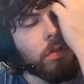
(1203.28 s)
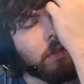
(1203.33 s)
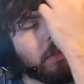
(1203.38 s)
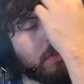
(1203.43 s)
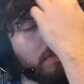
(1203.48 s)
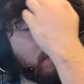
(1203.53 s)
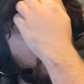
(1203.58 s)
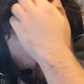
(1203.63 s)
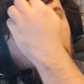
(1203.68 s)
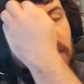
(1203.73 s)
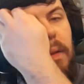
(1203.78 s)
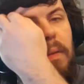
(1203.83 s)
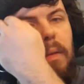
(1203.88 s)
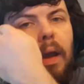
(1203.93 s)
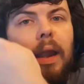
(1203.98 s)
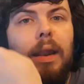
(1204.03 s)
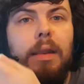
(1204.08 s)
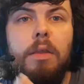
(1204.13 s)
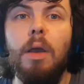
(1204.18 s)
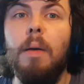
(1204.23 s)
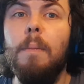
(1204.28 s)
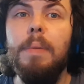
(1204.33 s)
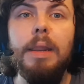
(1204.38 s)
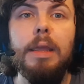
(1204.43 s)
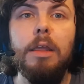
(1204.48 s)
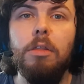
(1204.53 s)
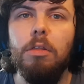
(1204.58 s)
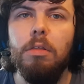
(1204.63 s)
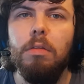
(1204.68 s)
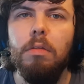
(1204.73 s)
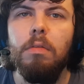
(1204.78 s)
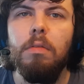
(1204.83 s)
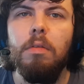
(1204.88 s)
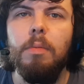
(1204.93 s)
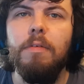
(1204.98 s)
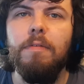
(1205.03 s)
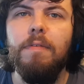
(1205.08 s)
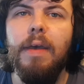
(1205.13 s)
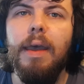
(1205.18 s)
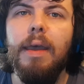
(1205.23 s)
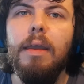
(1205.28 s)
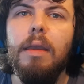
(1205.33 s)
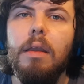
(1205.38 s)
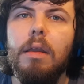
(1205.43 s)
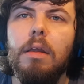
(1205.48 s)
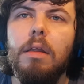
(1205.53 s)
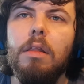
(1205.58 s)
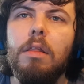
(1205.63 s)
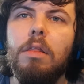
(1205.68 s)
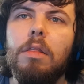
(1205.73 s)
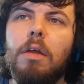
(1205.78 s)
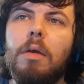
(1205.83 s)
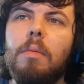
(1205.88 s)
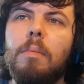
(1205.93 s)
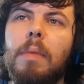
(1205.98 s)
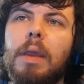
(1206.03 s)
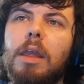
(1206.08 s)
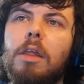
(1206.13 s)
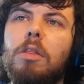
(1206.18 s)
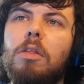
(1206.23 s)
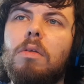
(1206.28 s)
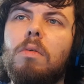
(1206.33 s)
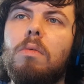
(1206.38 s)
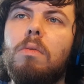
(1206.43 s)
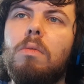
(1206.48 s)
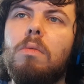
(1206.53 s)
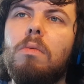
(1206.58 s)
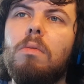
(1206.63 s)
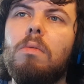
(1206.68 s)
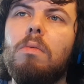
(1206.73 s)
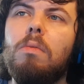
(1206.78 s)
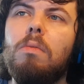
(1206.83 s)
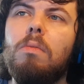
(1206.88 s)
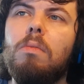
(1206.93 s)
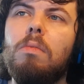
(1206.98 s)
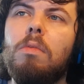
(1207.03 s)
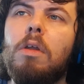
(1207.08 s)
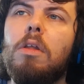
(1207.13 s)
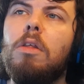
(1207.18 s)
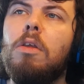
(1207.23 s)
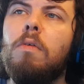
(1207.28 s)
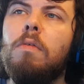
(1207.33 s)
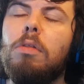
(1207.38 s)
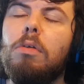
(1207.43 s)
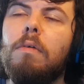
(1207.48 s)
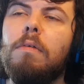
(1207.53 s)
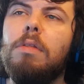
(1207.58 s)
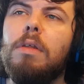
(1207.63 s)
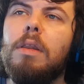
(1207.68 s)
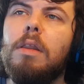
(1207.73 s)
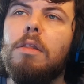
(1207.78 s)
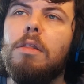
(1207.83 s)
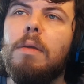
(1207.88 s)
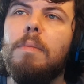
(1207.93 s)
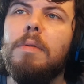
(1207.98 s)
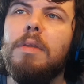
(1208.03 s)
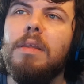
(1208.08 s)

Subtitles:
and companies, to be fair, that you sort of seen as a